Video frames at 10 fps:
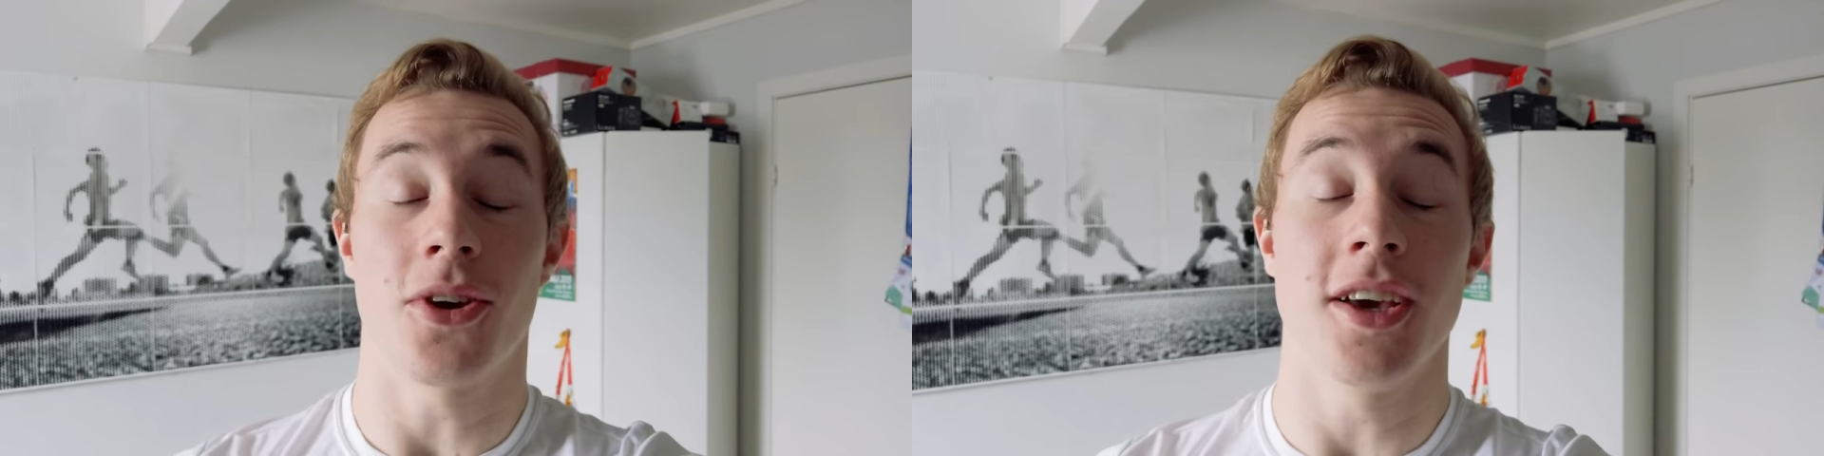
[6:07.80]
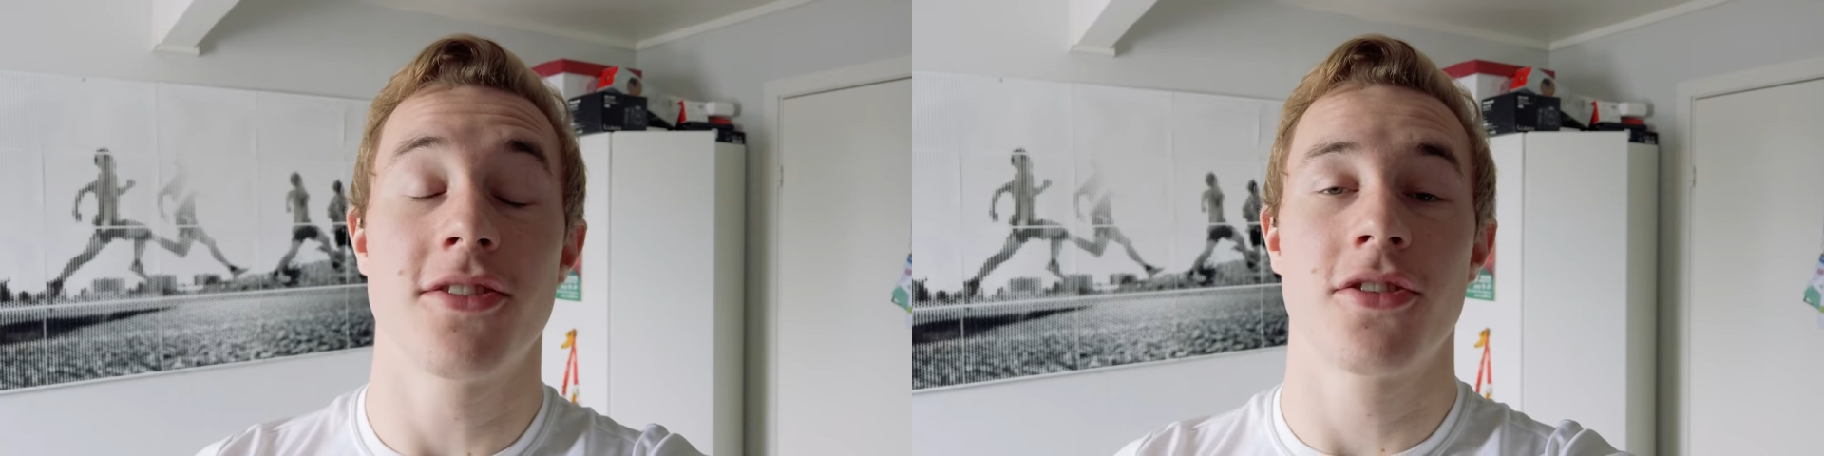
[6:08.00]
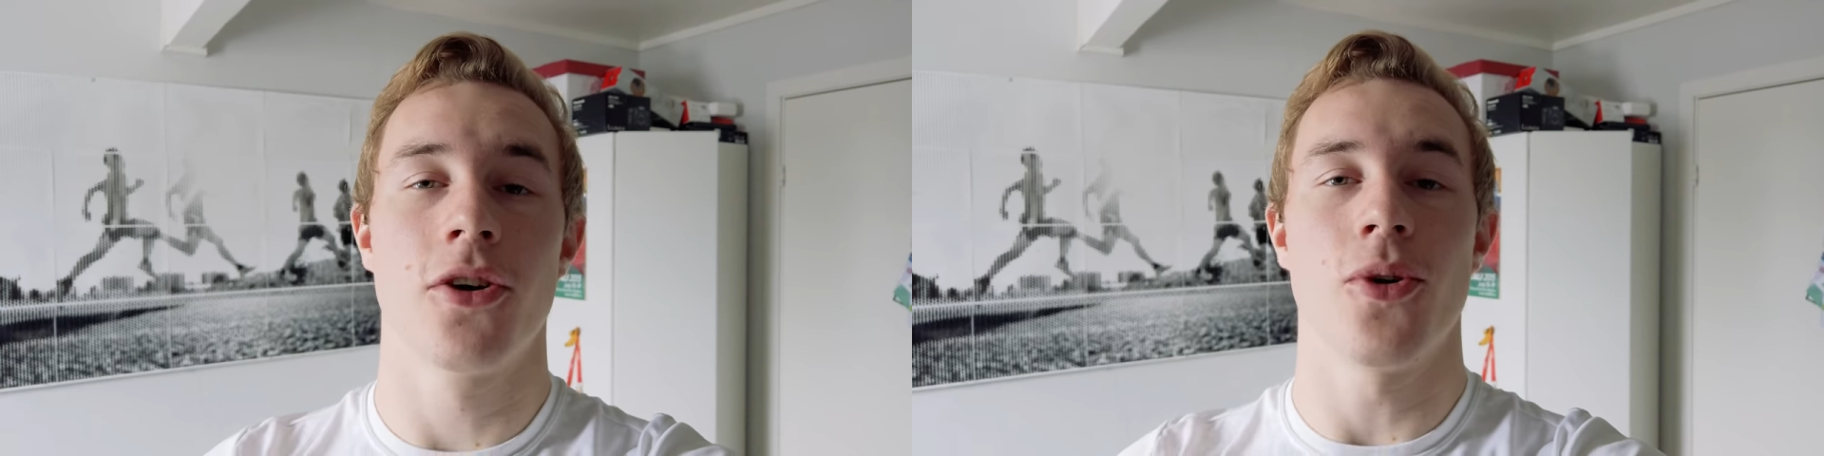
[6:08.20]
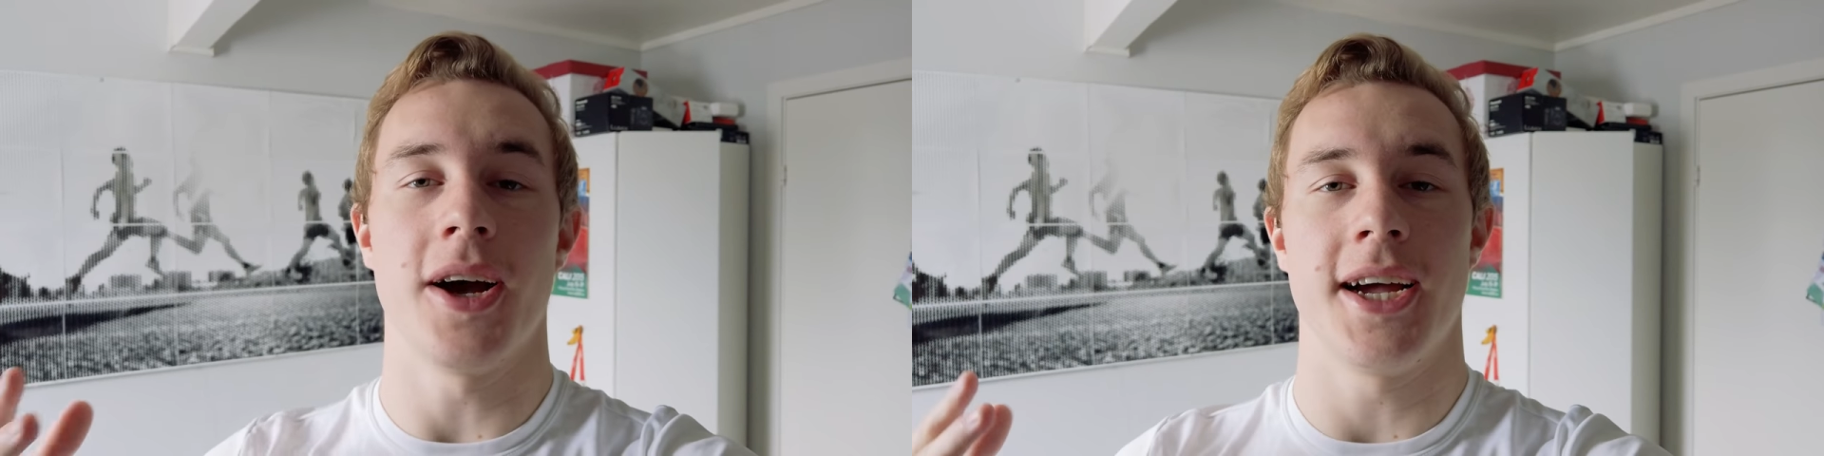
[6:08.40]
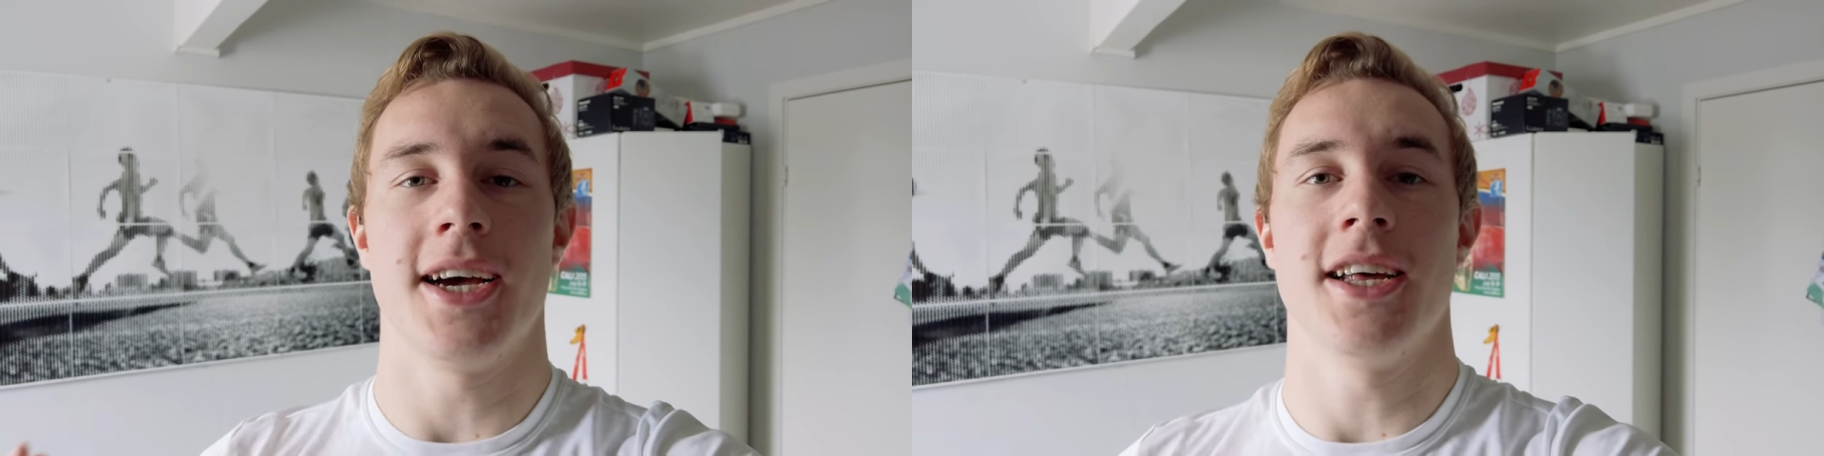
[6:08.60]
Okay,
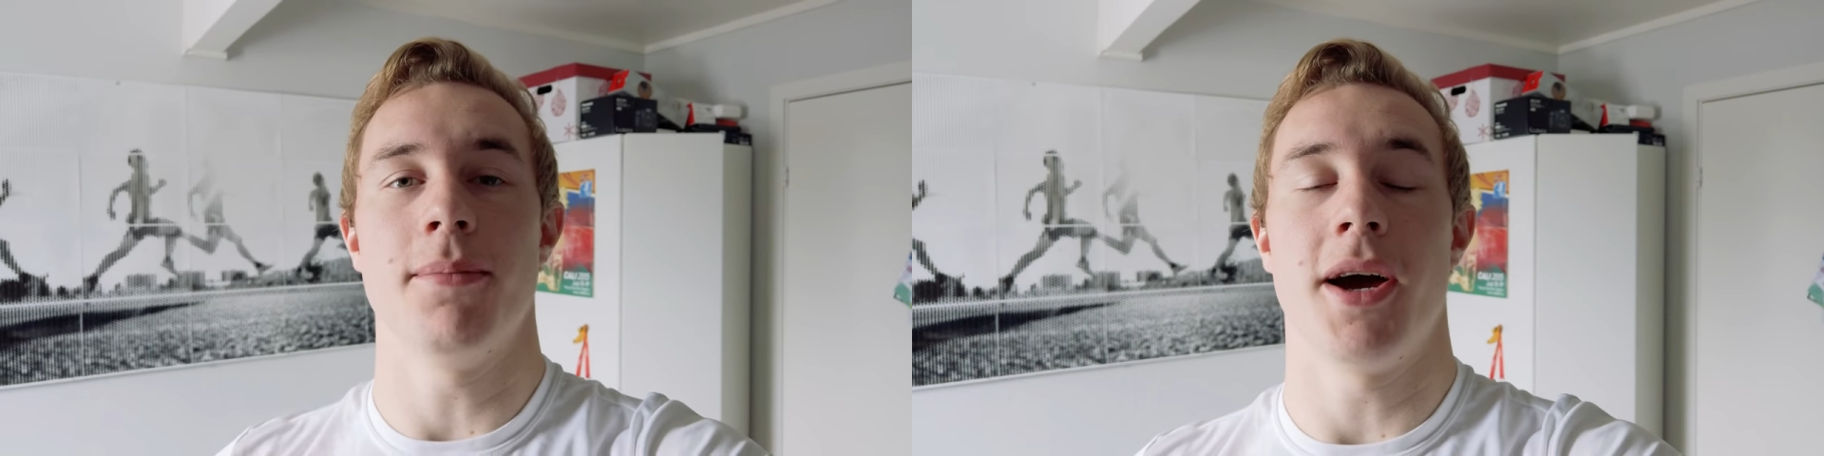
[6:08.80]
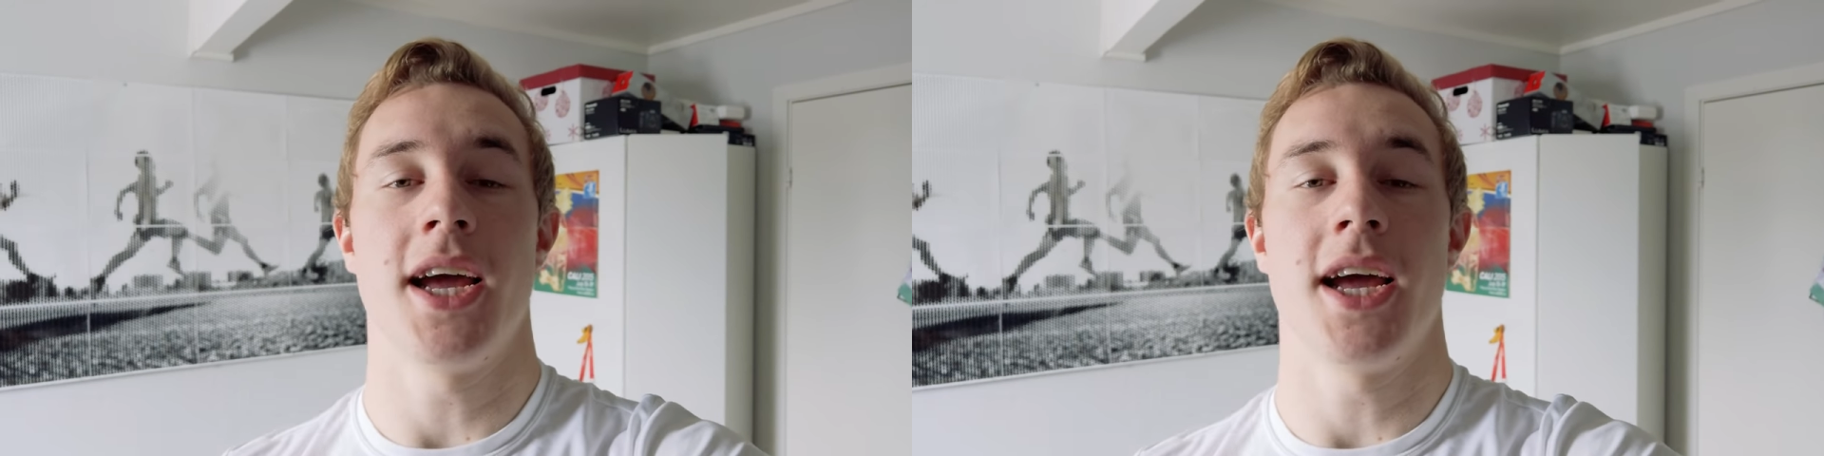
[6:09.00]
so I had